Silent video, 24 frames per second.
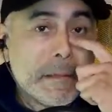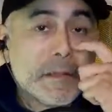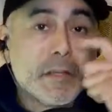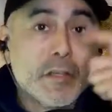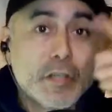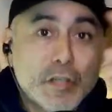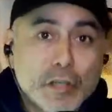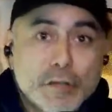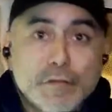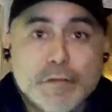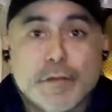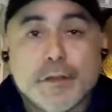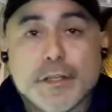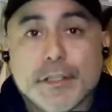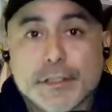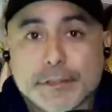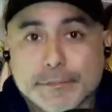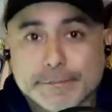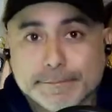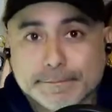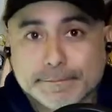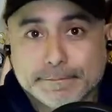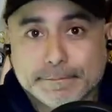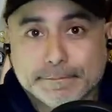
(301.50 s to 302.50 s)
good for you.
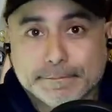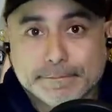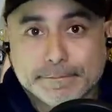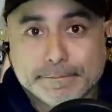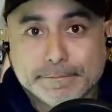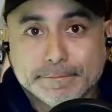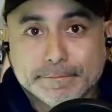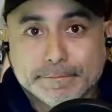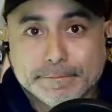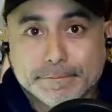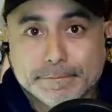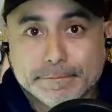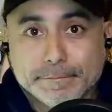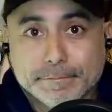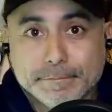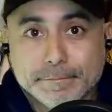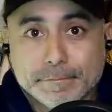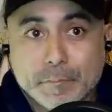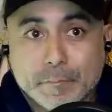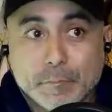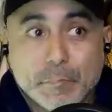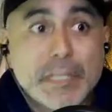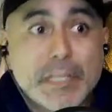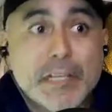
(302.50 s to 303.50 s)

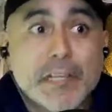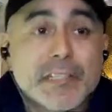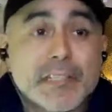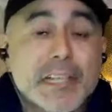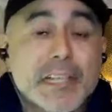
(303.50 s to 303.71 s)
Because